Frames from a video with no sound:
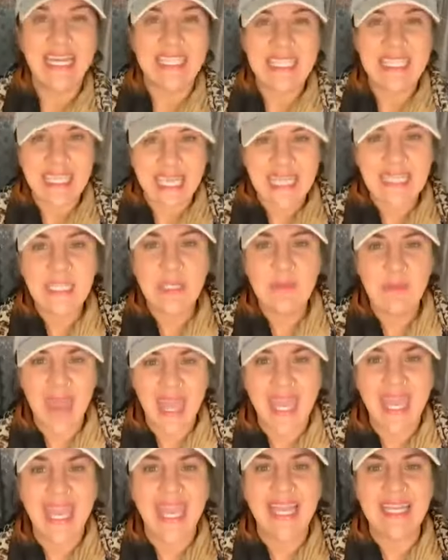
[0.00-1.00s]
this
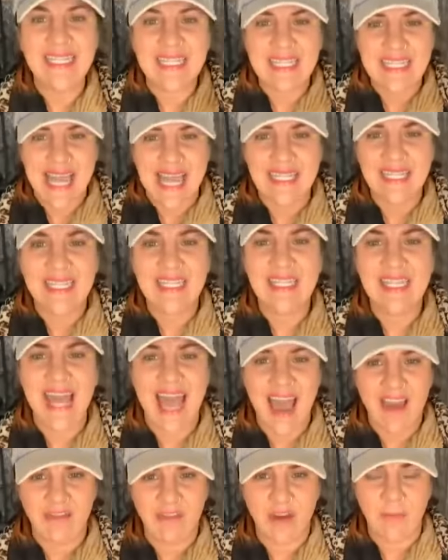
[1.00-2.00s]
making sense to
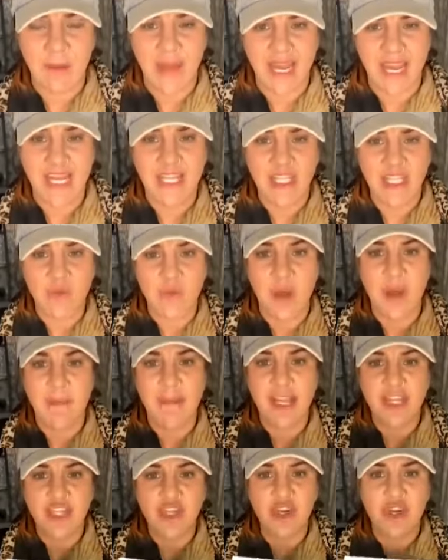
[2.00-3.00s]
everybody? I just want to make
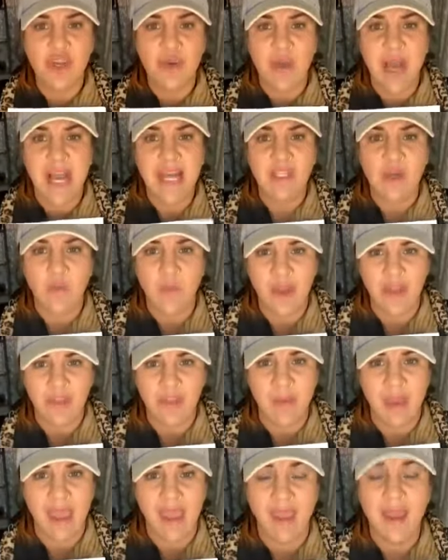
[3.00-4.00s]
sure you guys are with
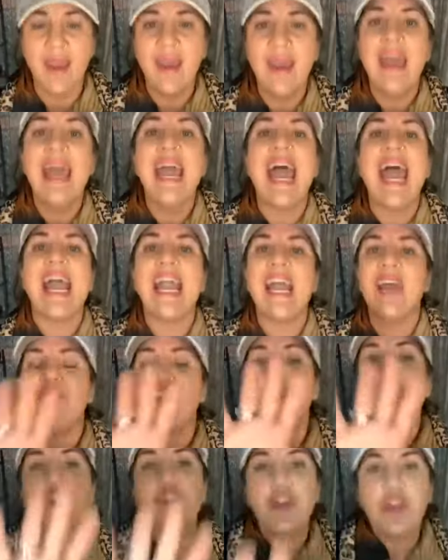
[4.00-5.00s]
me. And if you're
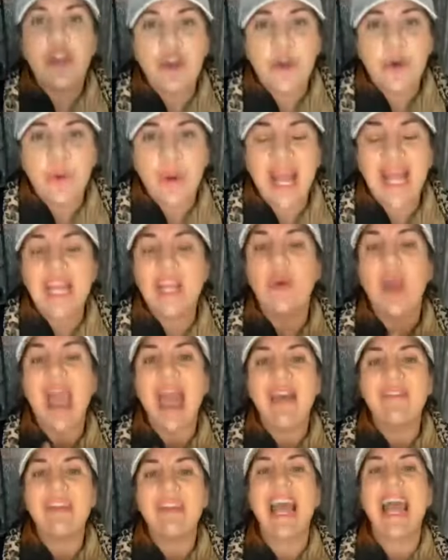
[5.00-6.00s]
new and you
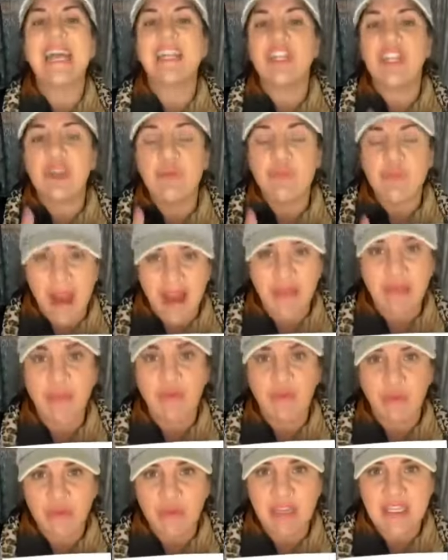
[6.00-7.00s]
haven't actually read through
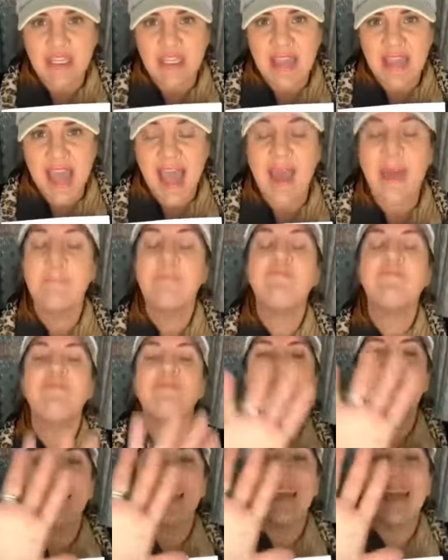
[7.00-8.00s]
this yet,
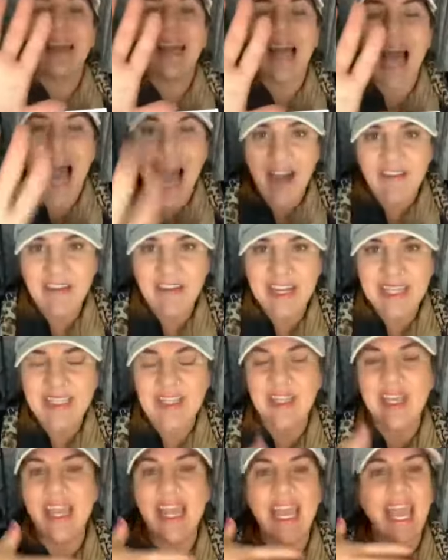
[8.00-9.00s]

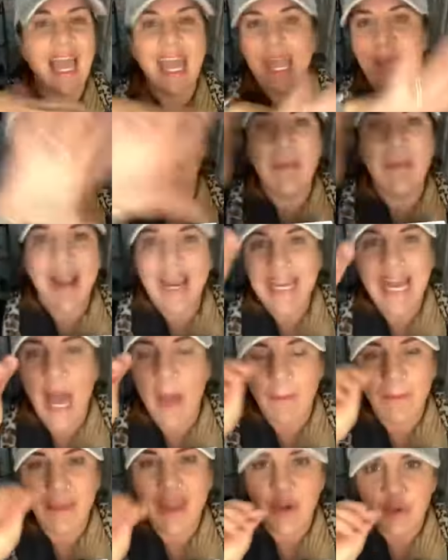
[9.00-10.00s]
obviously it might not
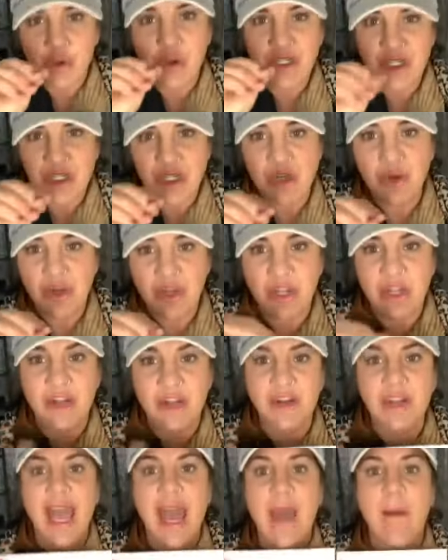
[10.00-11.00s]
be crystal clear
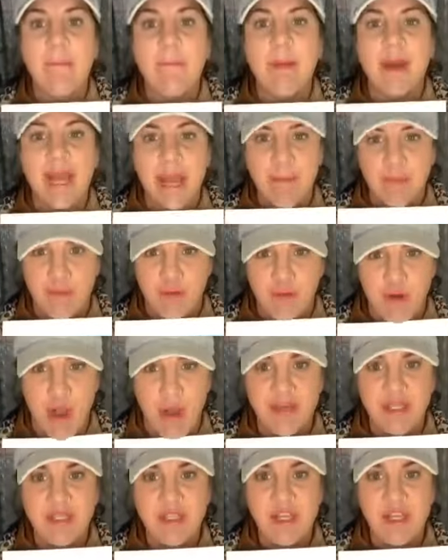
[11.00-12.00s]
yet, but I
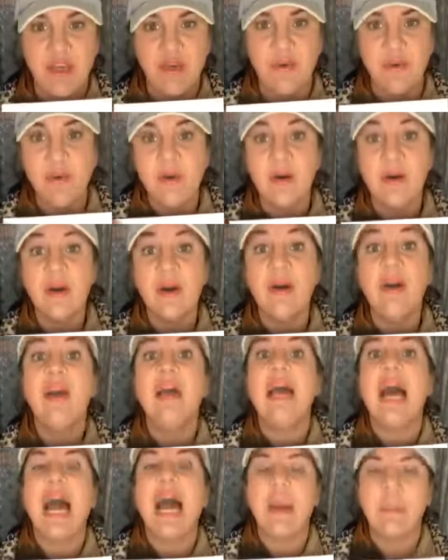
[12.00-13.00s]
promise you,
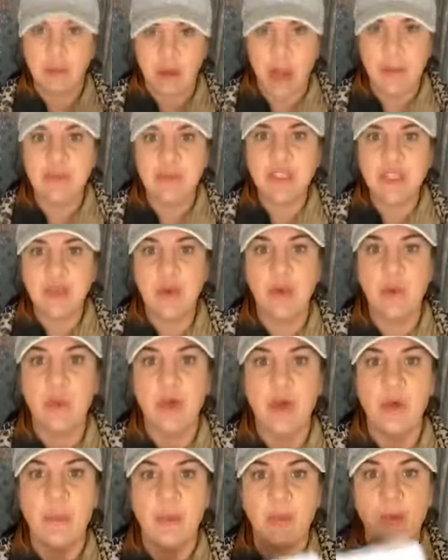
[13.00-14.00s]
I promise you it will
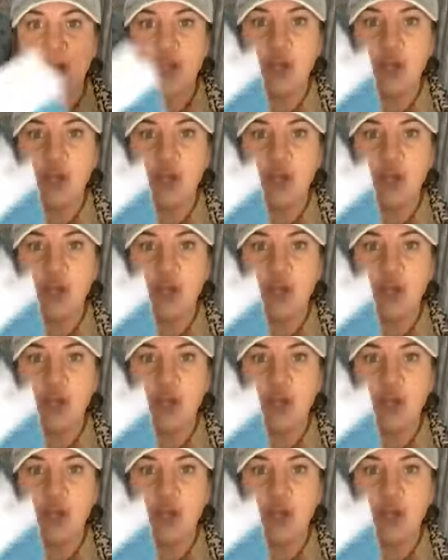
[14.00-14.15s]
be when you